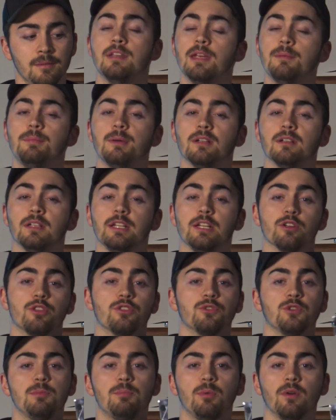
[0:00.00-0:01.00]
Typically your
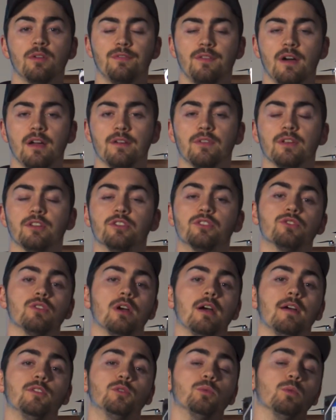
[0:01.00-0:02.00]
3.5-inch
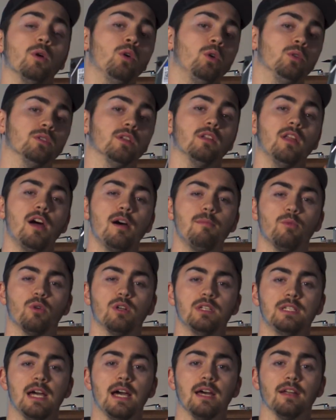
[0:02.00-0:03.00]
drives will hold a lot
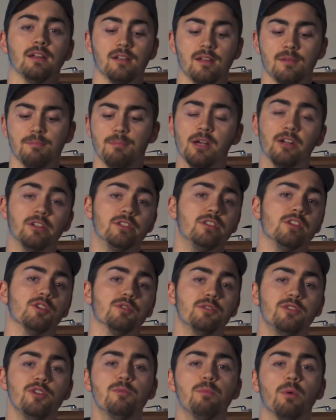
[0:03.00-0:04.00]
more data compared to your
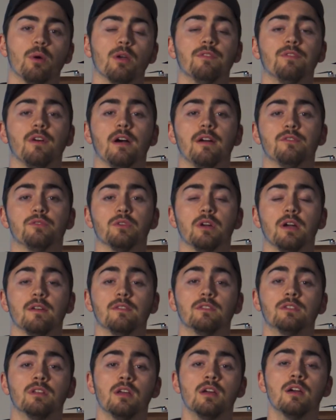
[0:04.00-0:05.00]
2.5
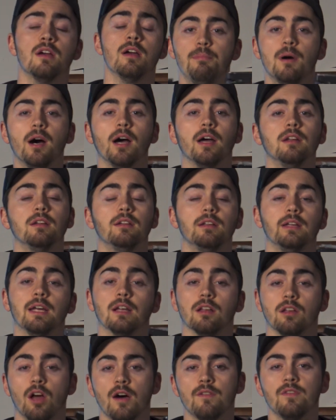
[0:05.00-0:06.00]
drives, but
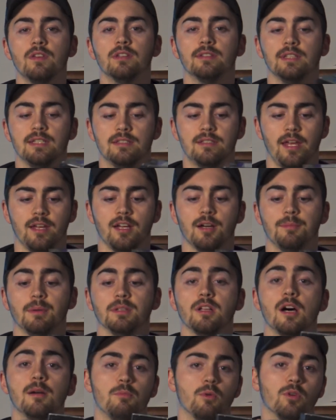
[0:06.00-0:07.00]
it'll obviously take up a
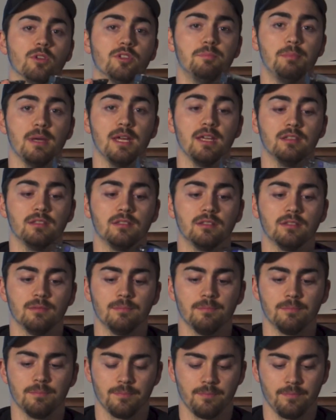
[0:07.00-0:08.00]
lot more
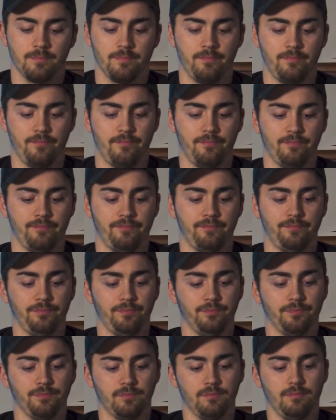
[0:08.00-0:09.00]
space.
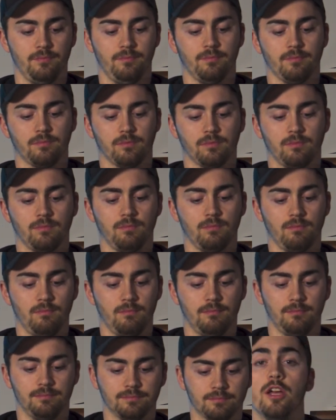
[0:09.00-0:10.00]

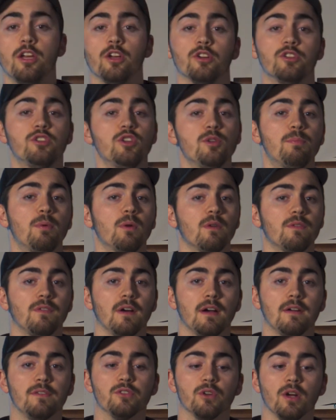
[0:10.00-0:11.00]
Your
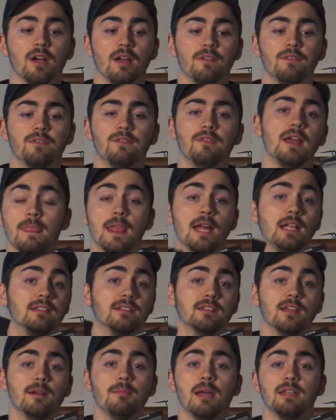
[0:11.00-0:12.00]
2.5 drive and
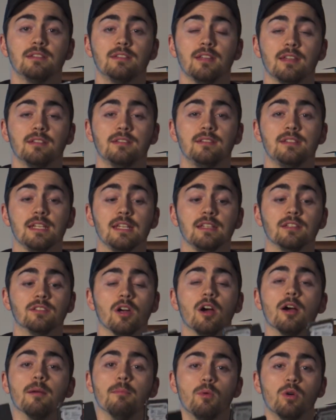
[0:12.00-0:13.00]
some
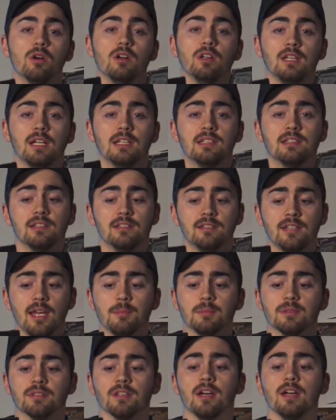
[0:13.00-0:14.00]
SSDs are more or less the
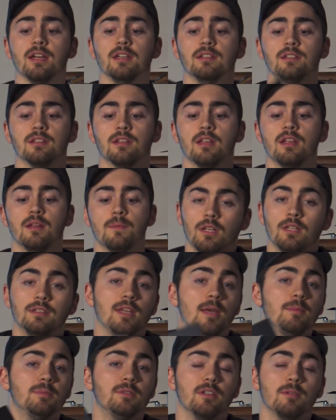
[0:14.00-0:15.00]
same size.
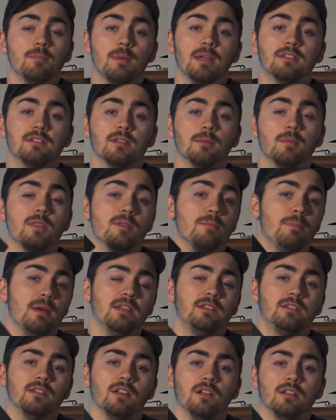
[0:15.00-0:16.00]
Samsung makes some of the
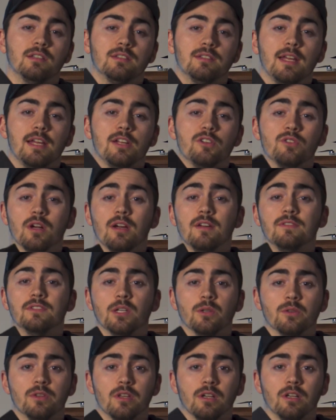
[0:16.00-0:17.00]
best solid-state drives
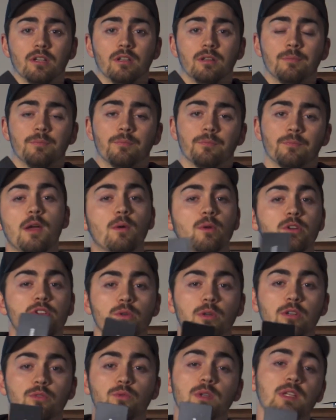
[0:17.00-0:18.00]
out there. They were
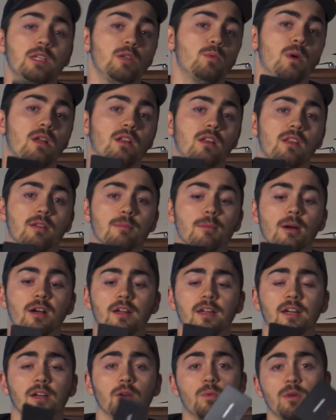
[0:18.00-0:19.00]
doing really well in the
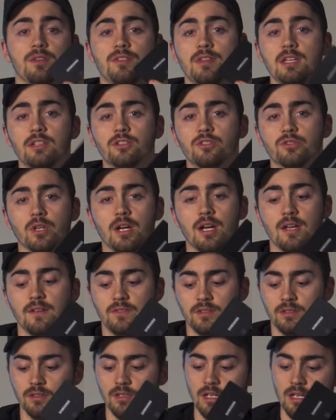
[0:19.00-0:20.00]
market with these
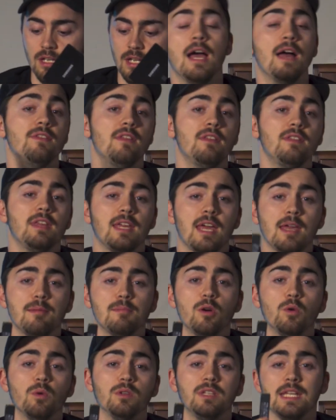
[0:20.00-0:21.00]
drives, and then they
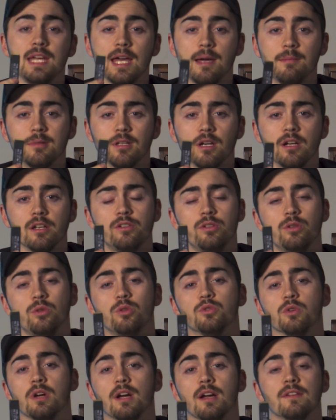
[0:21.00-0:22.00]
came out with the
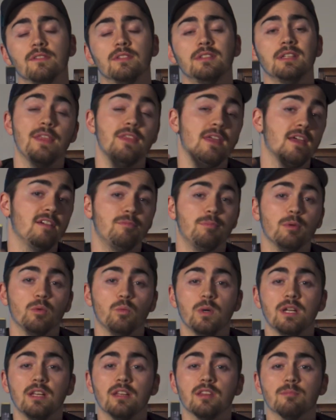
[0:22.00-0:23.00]
M.2 drives, and they have
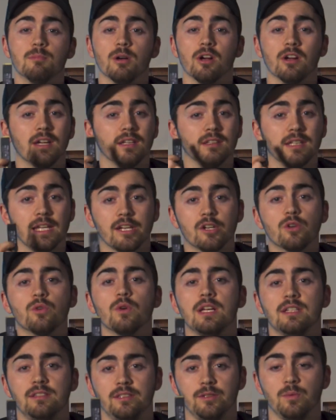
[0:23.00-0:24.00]
been winning the market like
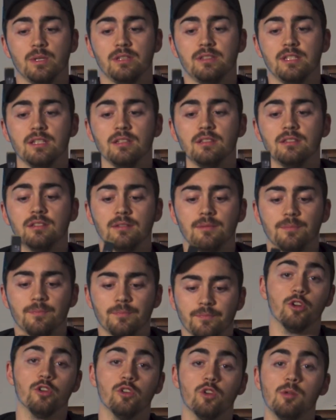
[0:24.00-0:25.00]
crazy with these.
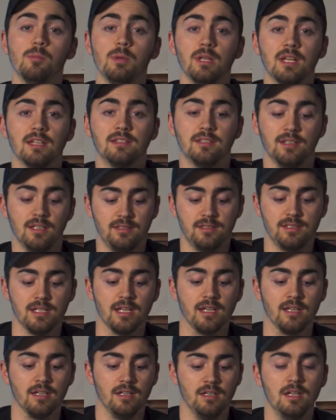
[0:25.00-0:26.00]
Your normal
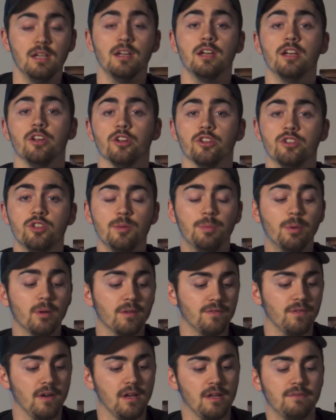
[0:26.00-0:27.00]
SSD, your
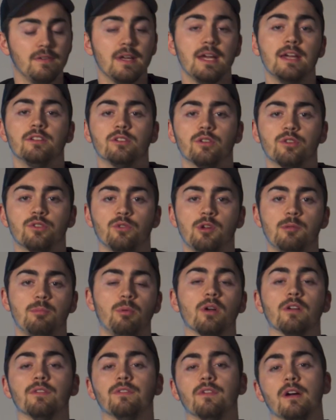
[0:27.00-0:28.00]
2.5 and your
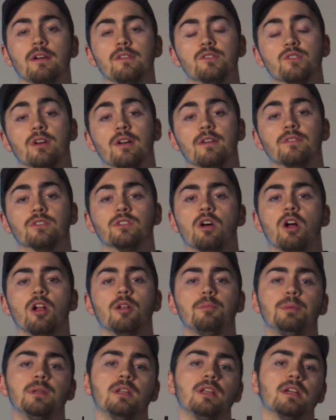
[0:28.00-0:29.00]
3.5 drives
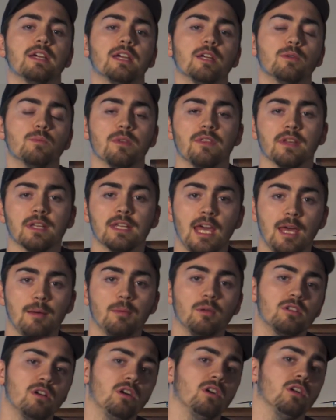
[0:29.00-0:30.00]
all plug in with a
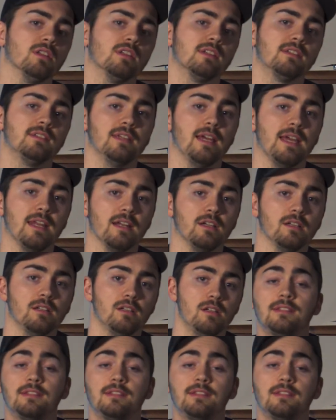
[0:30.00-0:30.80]
cable called Sata.